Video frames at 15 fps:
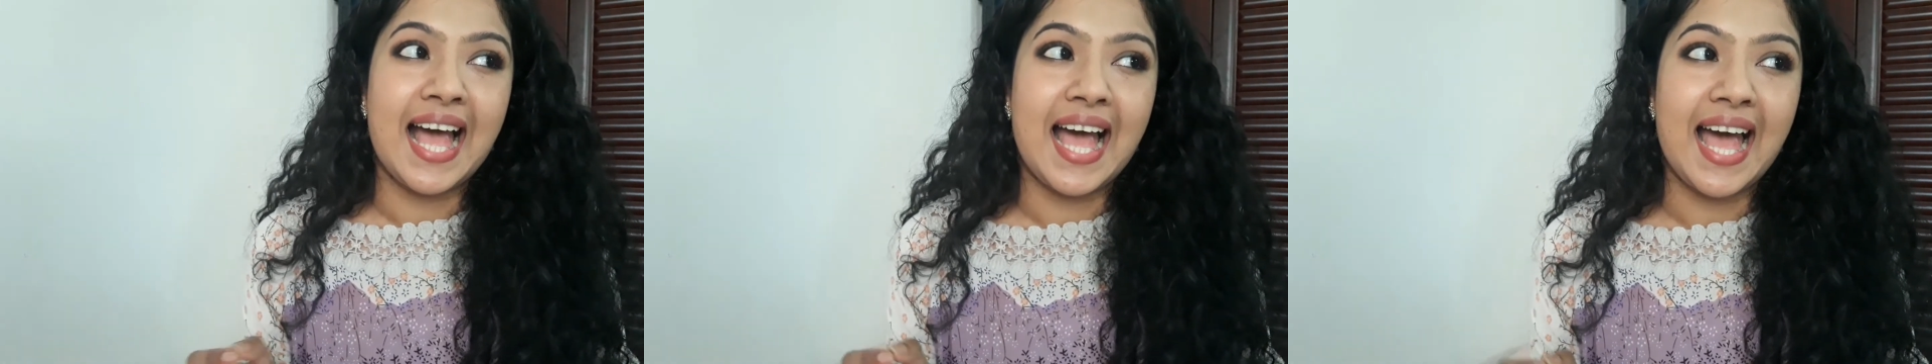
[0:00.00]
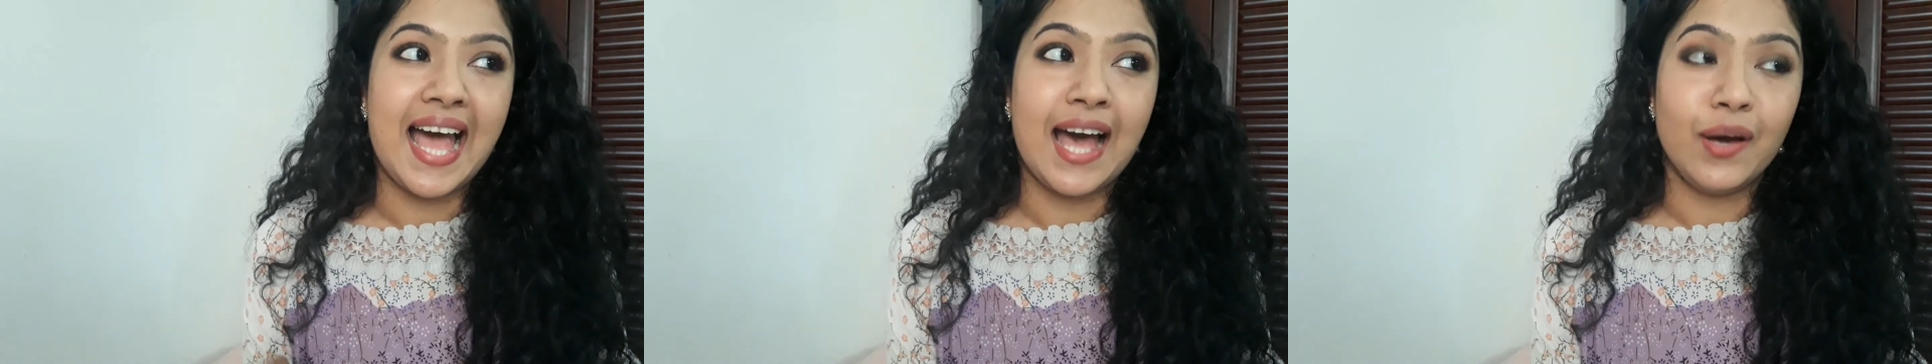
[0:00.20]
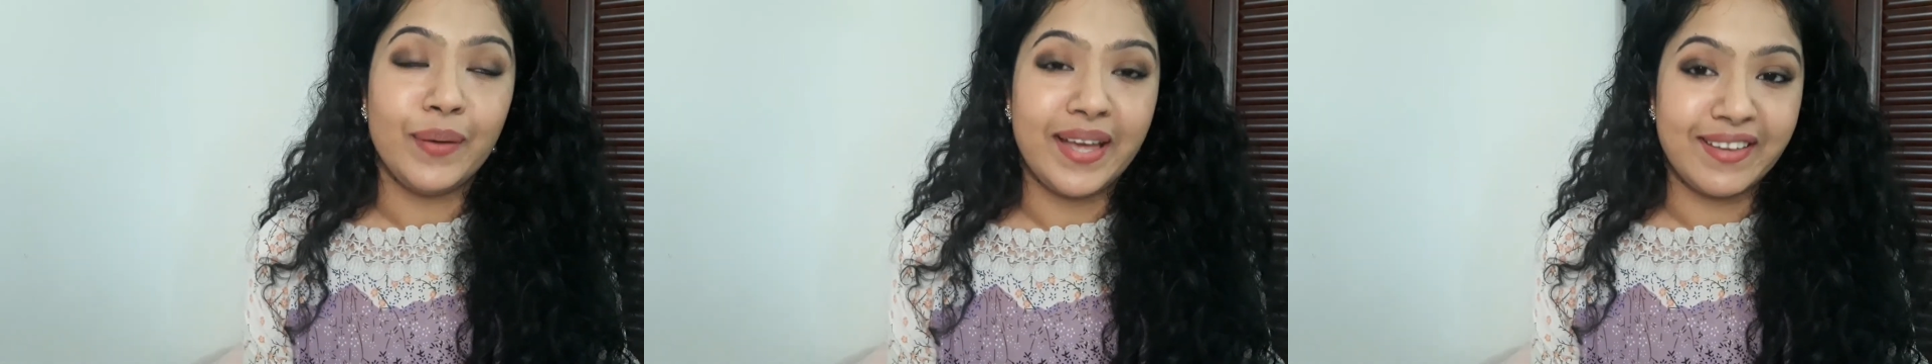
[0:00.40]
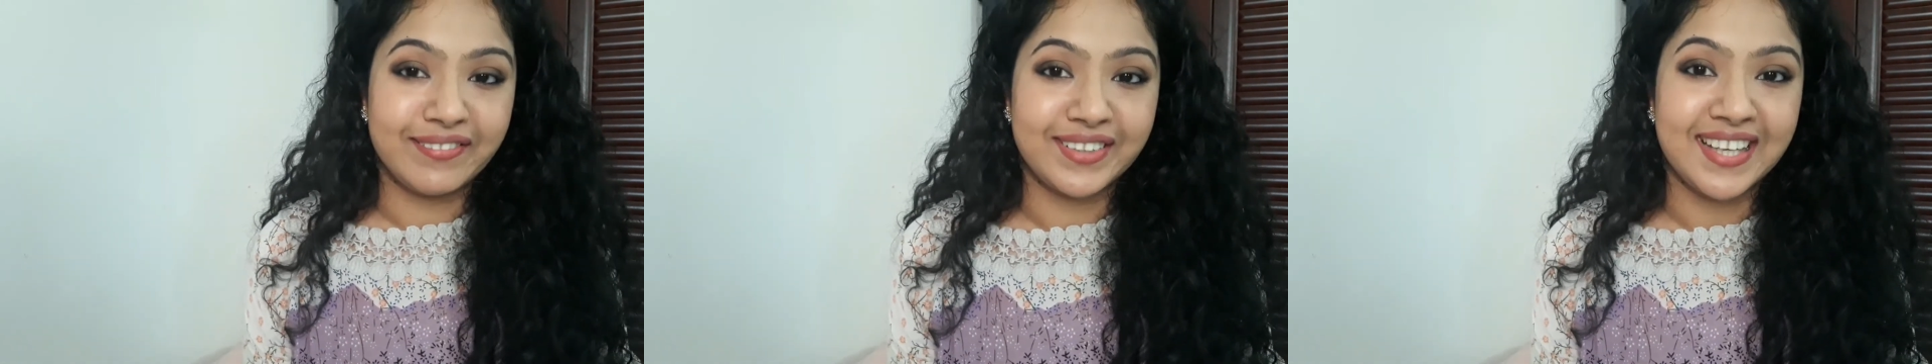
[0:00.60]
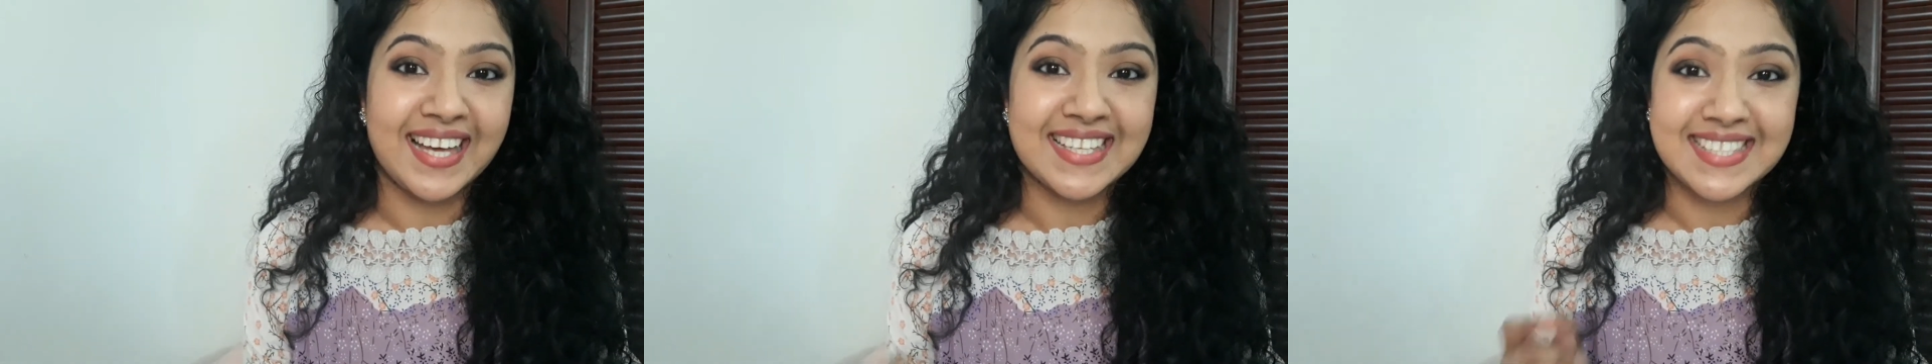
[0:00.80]

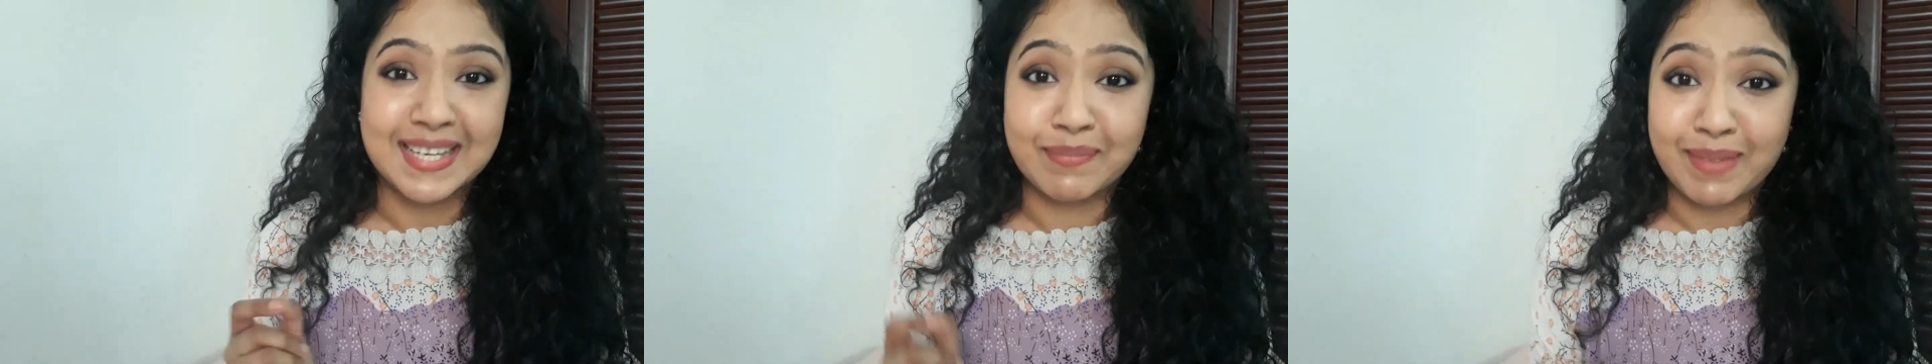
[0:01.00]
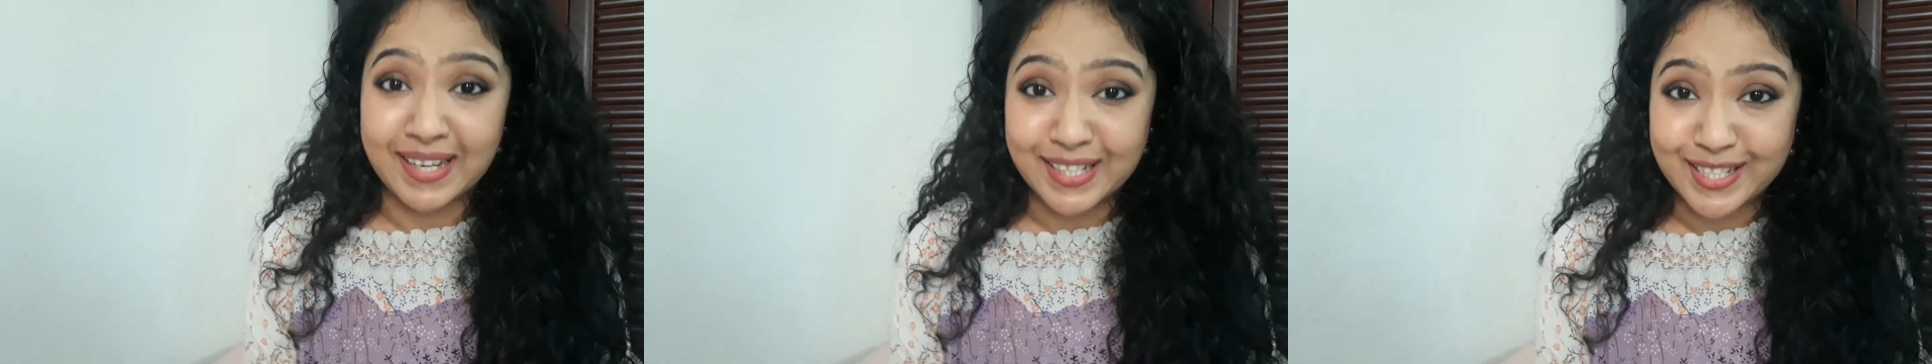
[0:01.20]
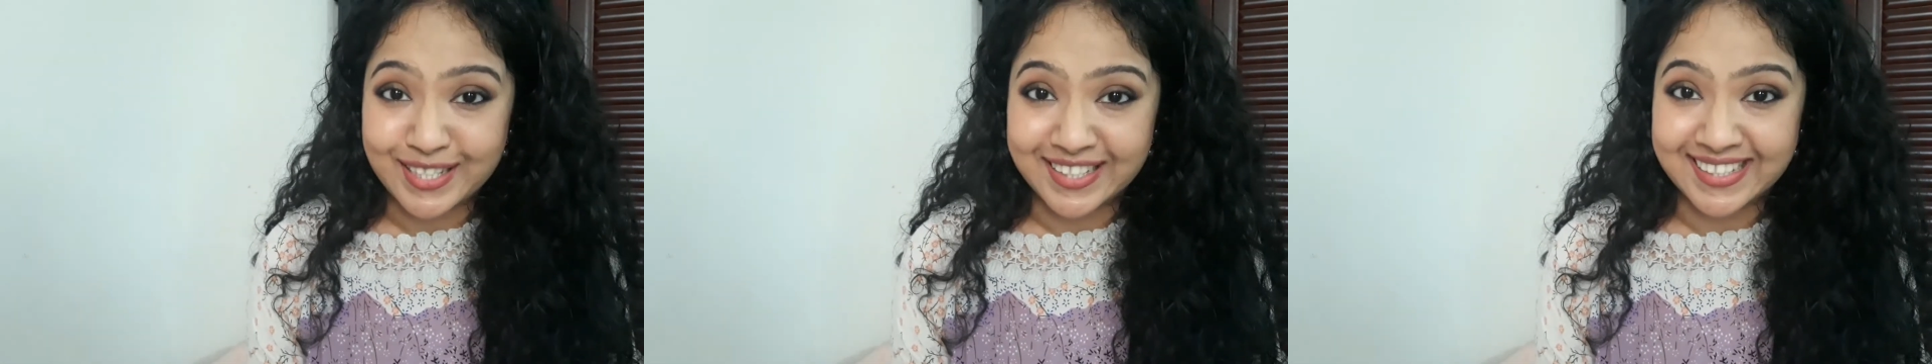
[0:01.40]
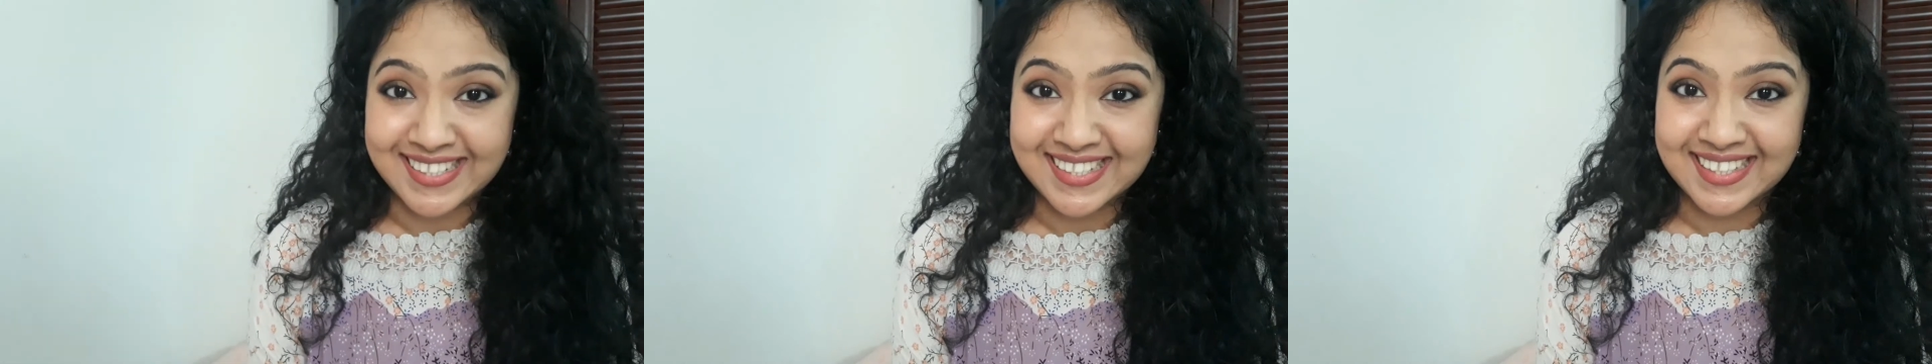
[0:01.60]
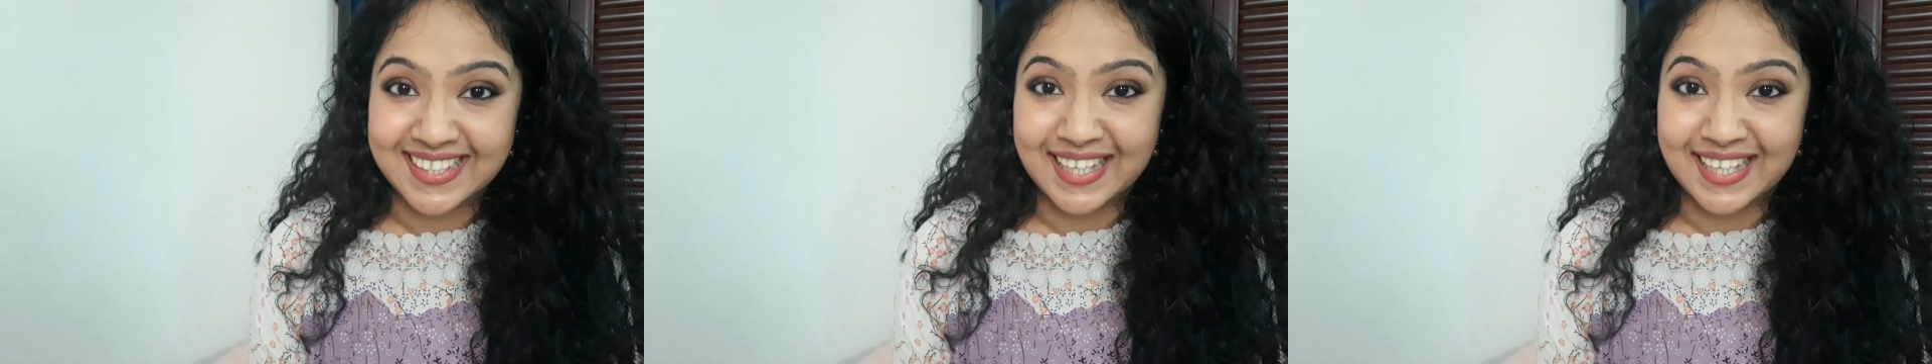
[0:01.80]
However, as I mentioned,